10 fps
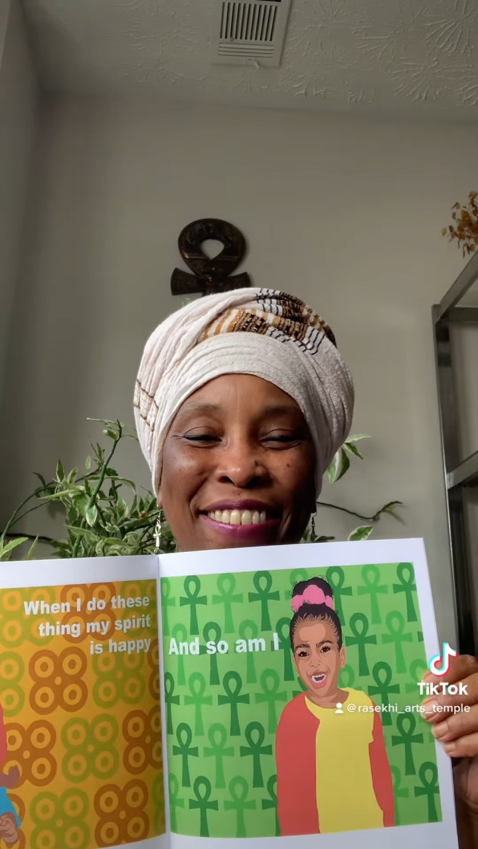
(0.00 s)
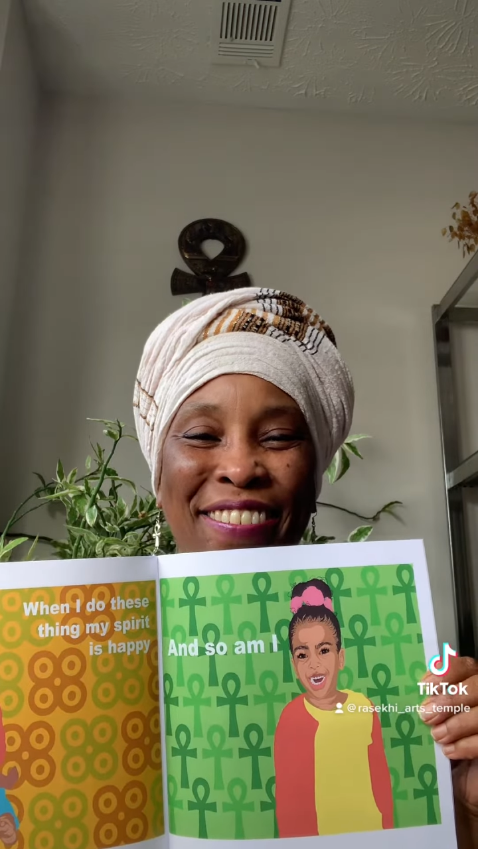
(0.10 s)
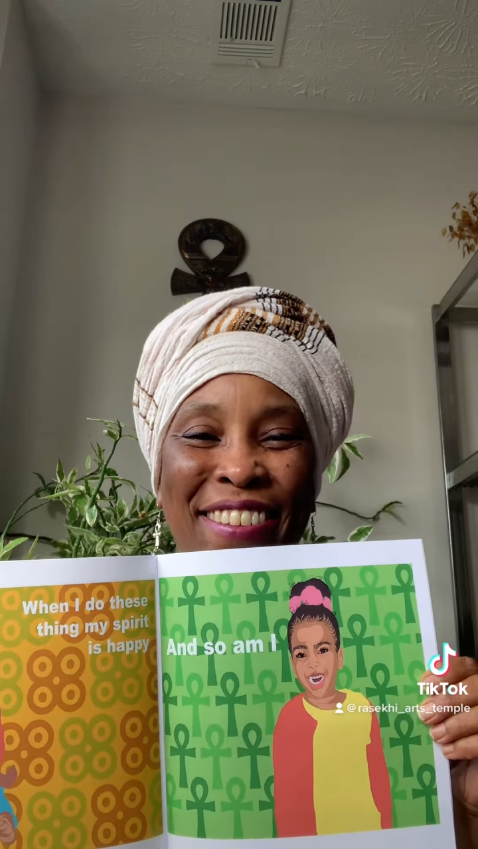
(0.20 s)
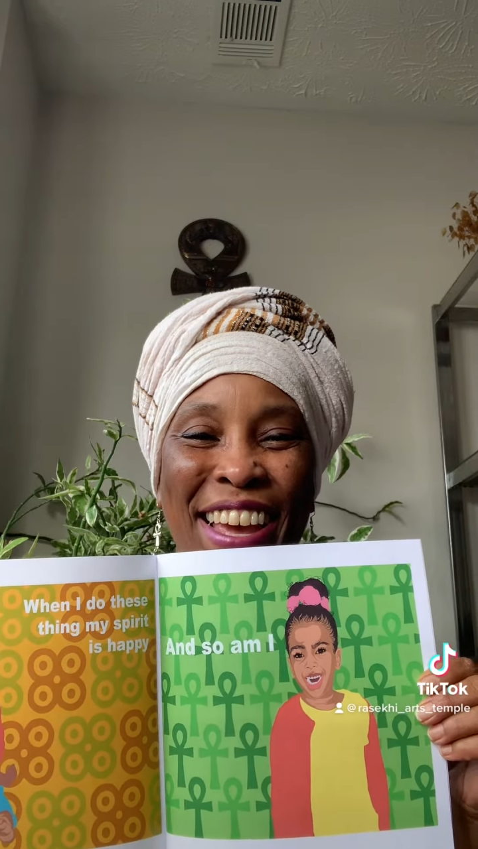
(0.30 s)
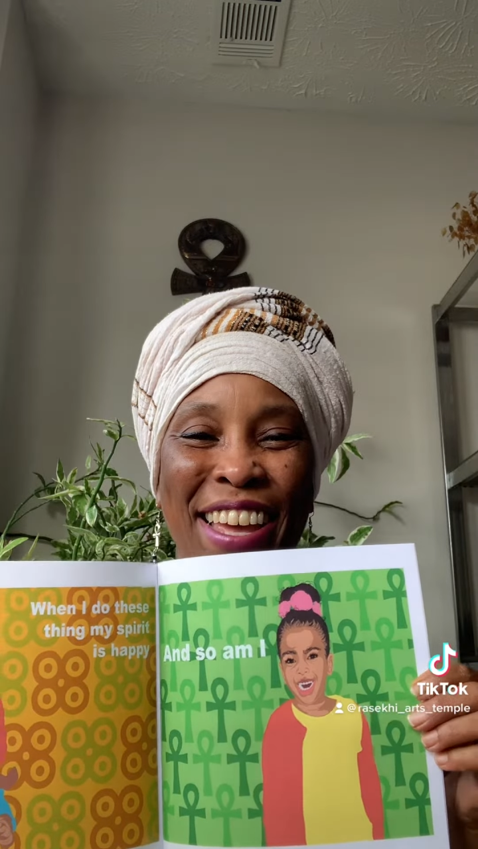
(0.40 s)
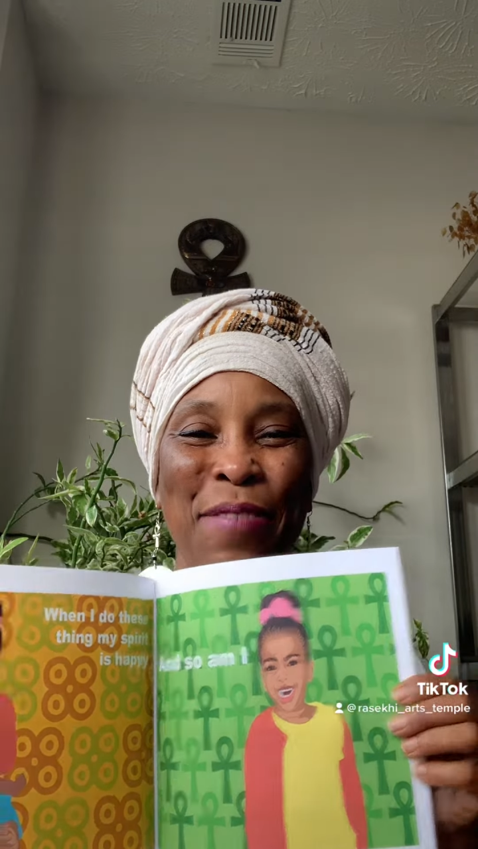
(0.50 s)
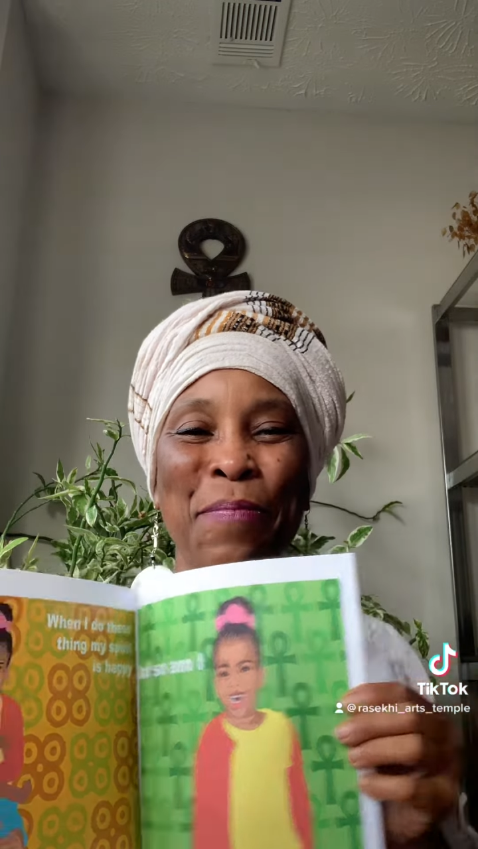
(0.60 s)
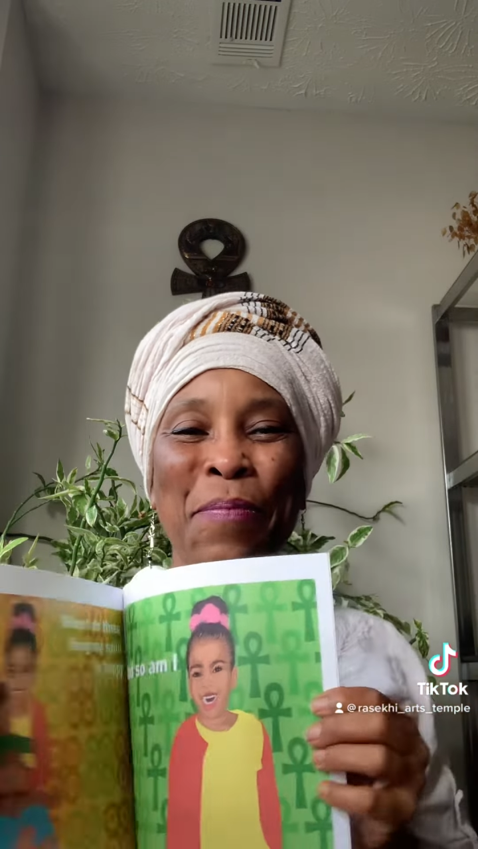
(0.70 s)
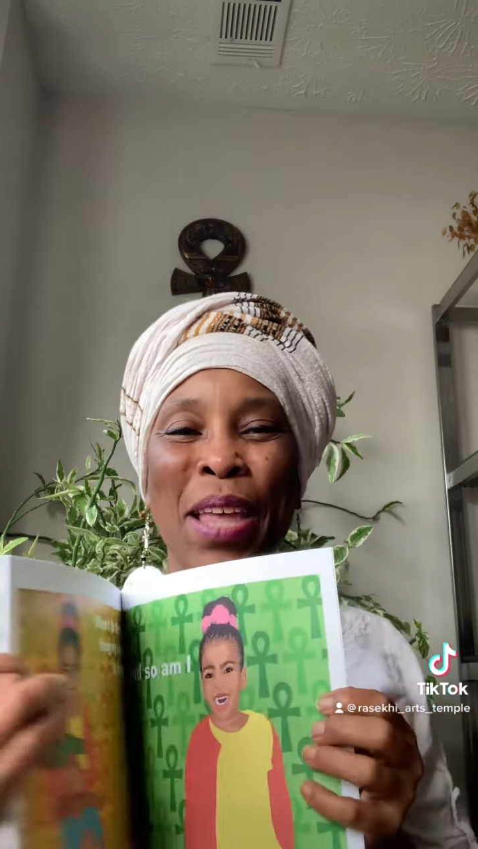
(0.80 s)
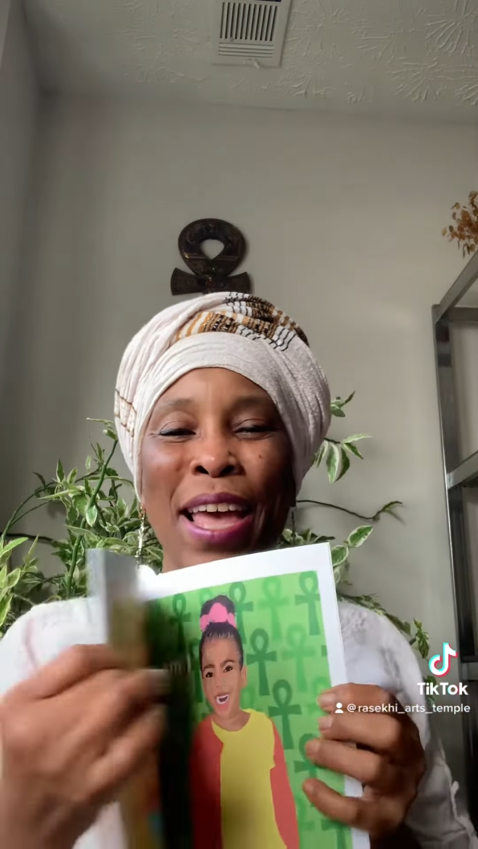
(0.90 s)
right?
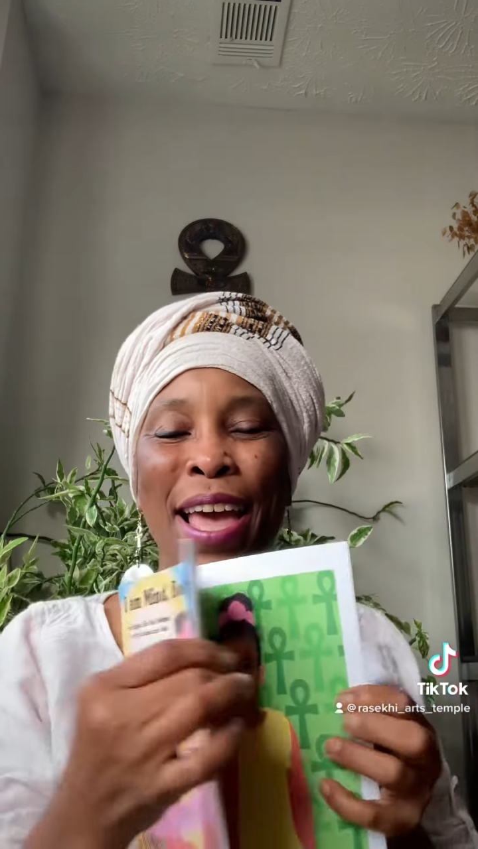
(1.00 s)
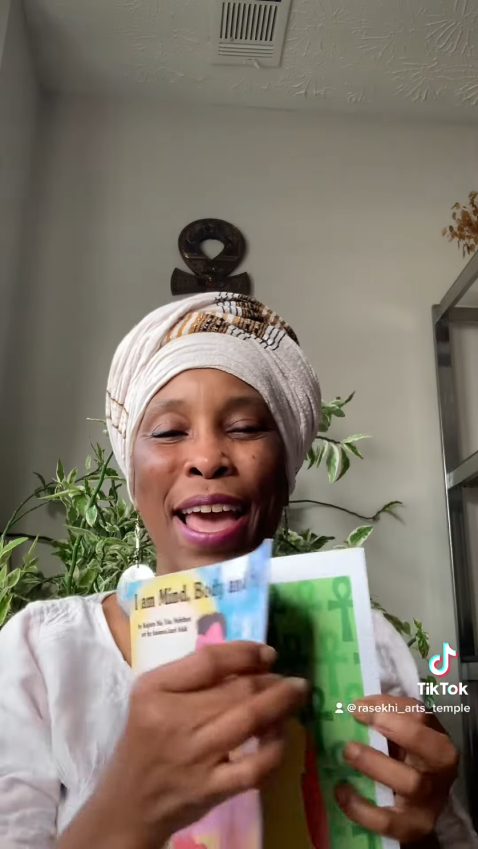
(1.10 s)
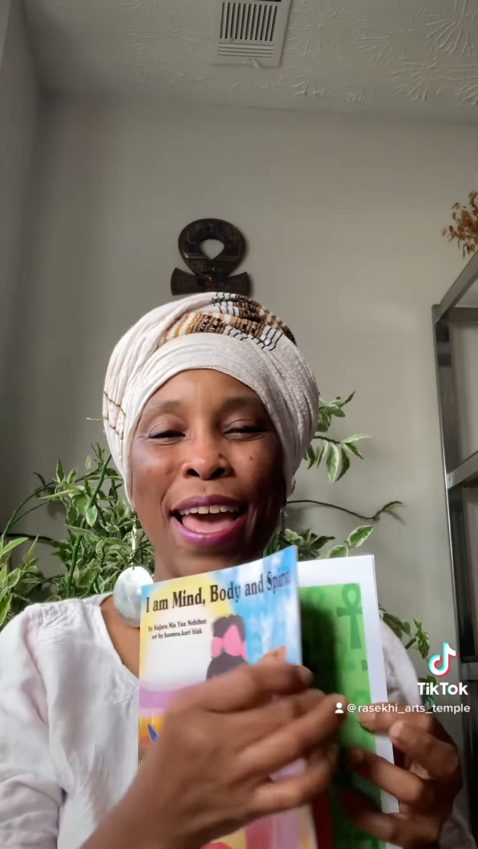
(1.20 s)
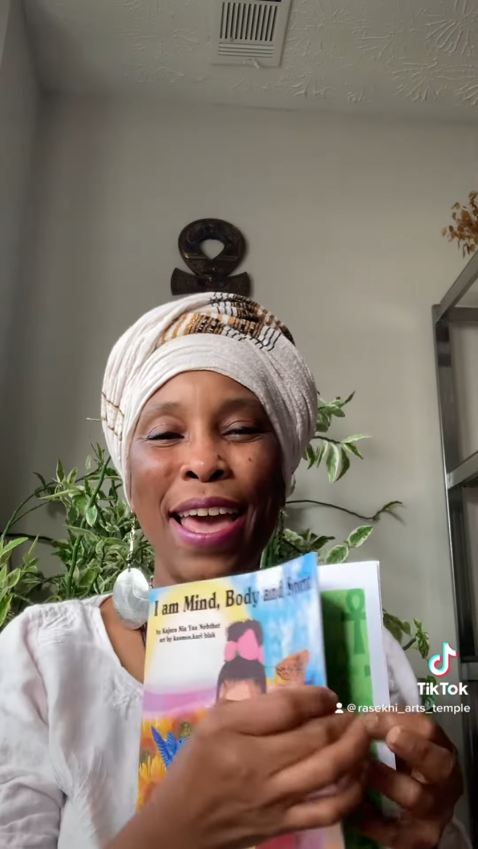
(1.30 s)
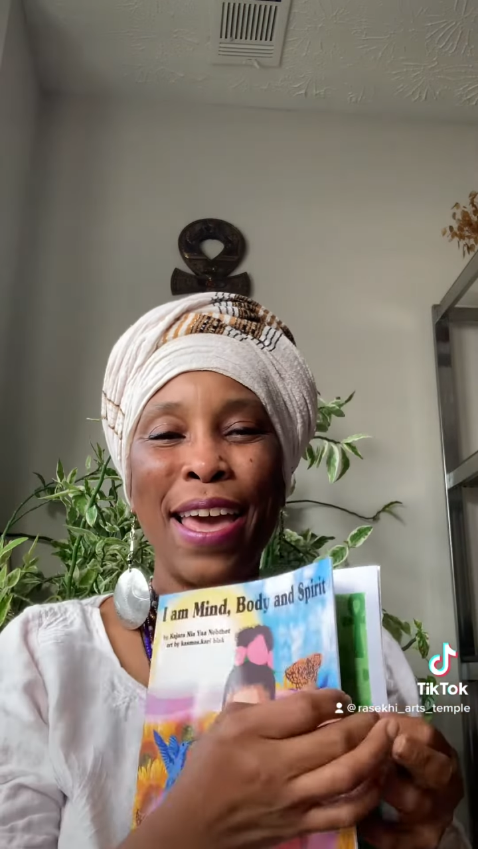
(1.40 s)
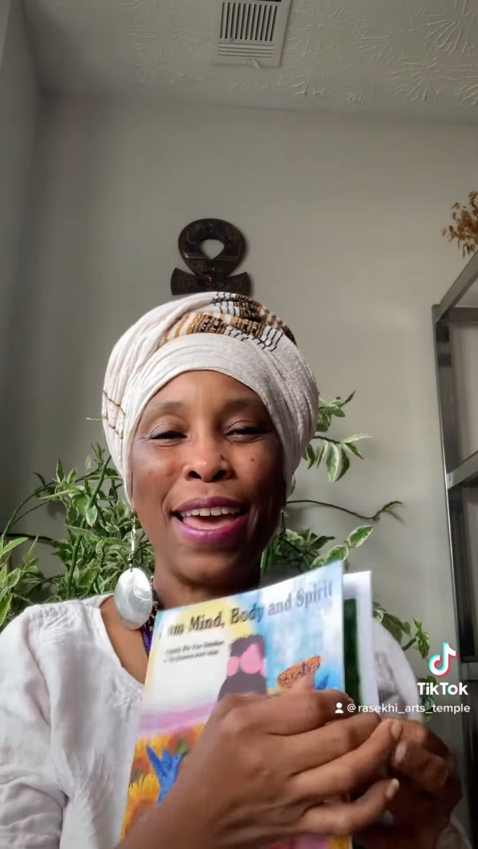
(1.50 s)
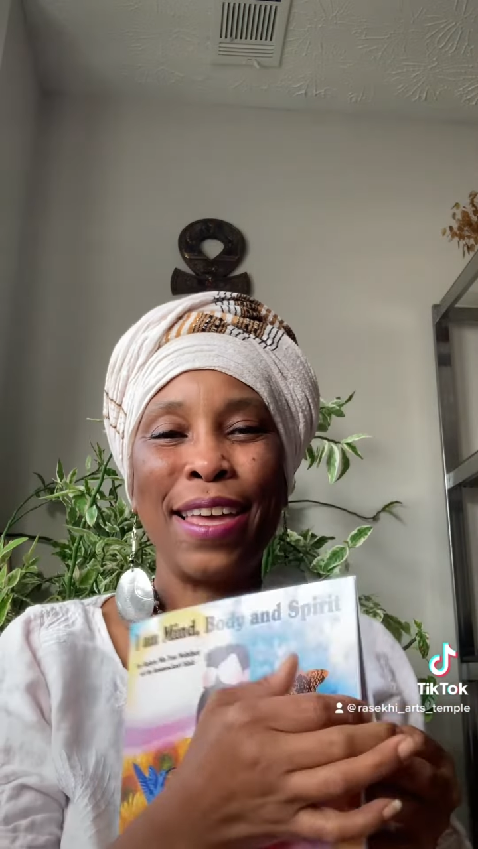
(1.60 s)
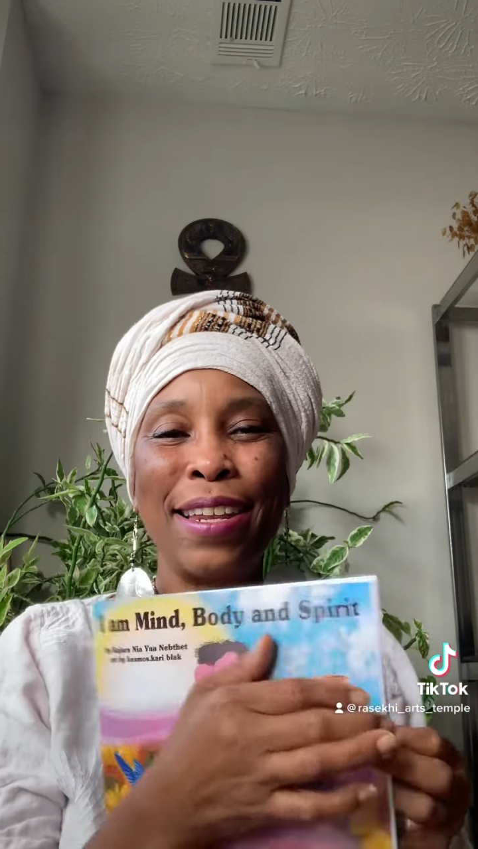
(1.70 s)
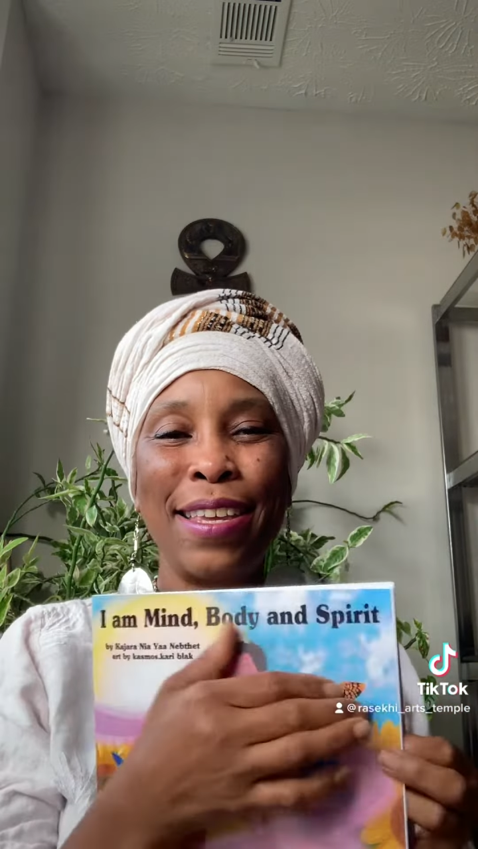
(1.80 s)
And